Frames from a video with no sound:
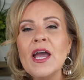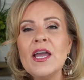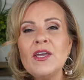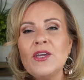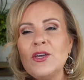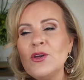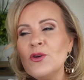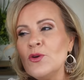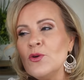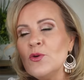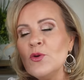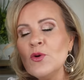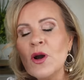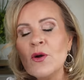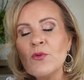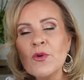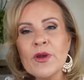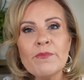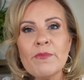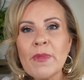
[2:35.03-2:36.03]
You
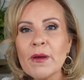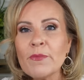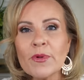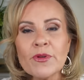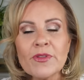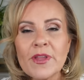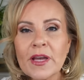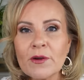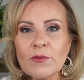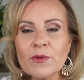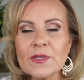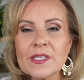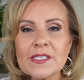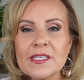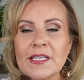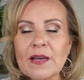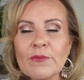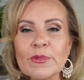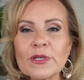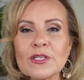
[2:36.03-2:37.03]
remembered that it was
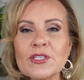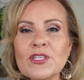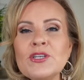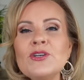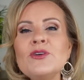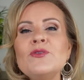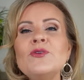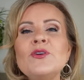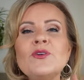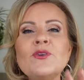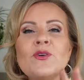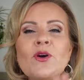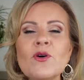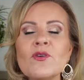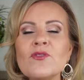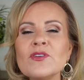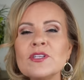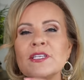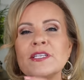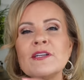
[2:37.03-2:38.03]
number two. You go
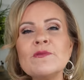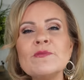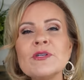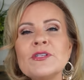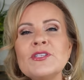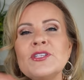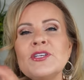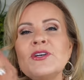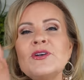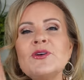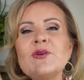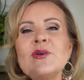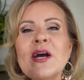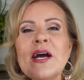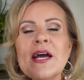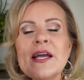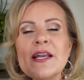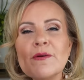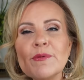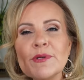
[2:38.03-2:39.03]
over to number two,
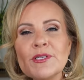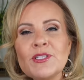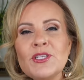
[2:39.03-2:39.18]
number